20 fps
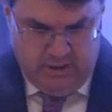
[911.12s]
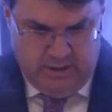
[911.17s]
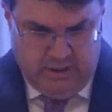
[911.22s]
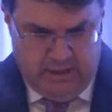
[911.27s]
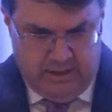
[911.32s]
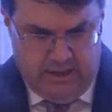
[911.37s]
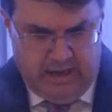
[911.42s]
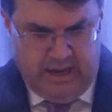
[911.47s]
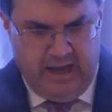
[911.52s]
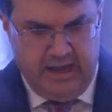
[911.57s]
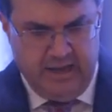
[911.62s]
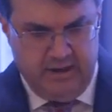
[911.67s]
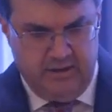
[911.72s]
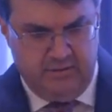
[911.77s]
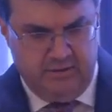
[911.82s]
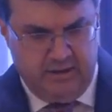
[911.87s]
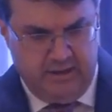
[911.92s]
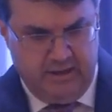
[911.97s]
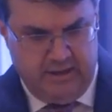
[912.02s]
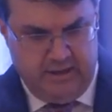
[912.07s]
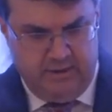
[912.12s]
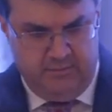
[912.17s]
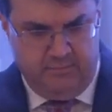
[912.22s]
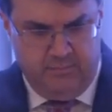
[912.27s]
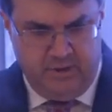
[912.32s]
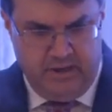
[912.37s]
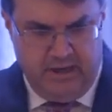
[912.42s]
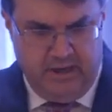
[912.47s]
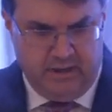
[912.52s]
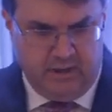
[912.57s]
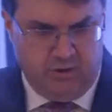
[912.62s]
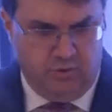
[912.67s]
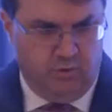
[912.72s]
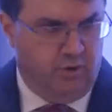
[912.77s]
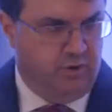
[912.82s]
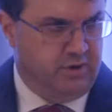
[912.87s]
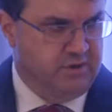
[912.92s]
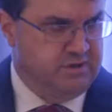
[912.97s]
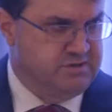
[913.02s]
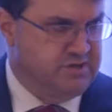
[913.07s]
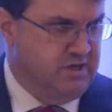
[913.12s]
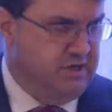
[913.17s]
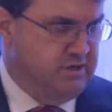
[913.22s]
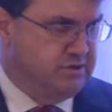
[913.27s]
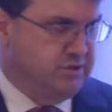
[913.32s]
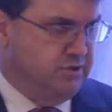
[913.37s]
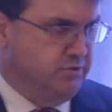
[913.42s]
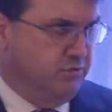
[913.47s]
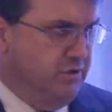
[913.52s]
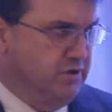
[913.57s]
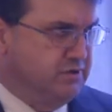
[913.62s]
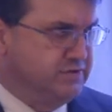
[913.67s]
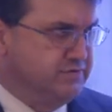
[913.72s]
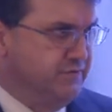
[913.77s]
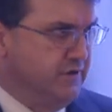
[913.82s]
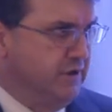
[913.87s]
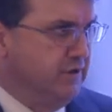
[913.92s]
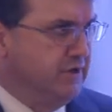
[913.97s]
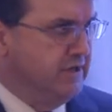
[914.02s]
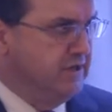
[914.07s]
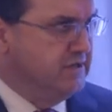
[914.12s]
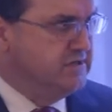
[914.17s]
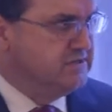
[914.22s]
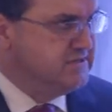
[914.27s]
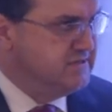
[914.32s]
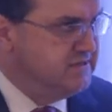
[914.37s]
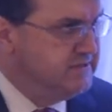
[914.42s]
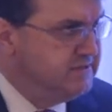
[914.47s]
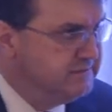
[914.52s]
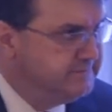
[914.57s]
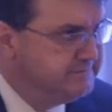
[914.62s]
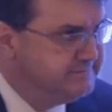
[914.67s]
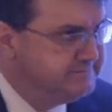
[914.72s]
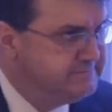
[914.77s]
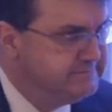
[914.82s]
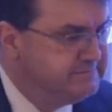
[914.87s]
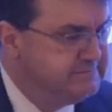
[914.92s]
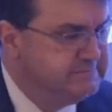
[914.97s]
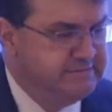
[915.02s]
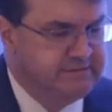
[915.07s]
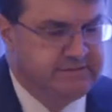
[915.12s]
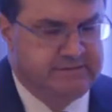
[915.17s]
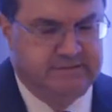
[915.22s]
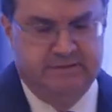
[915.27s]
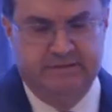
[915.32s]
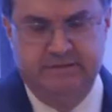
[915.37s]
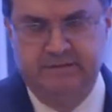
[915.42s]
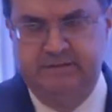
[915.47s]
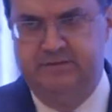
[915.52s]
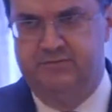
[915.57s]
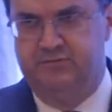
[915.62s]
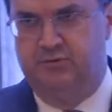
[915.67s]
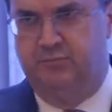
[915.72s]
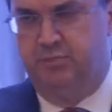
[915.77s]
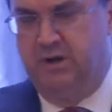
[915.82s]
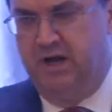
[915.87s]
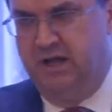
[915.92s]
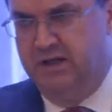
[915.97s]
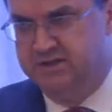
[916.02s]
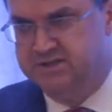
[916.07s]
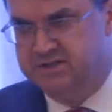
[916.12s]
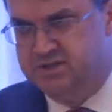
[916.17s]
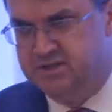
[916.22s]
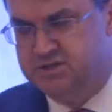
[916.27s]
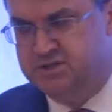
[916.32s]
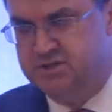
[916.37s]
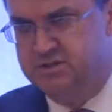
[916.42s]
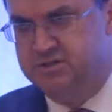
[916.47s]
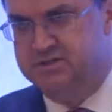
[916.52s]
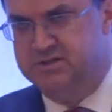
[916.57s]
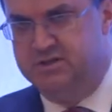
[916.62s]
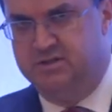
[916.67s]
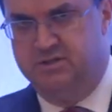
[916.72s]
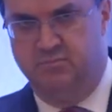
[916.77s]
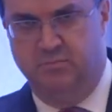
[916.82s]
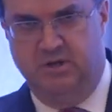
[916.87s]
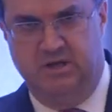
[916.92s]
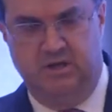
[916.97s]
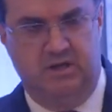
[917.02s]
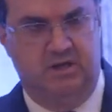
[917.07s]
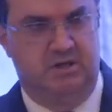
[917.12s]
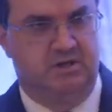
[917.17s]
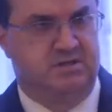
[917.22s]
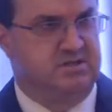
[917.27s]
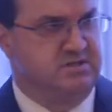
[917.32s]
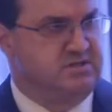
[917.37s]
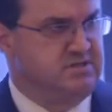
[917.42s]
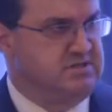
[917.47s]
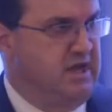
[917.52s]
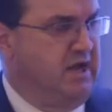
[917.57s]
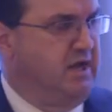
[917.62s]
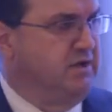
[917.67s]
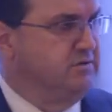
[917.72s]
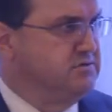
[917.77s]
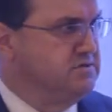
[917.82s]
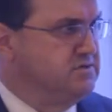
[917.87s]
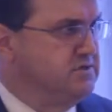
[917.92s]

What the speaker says: I am at an organization where it's very easy for politicians and the media to sound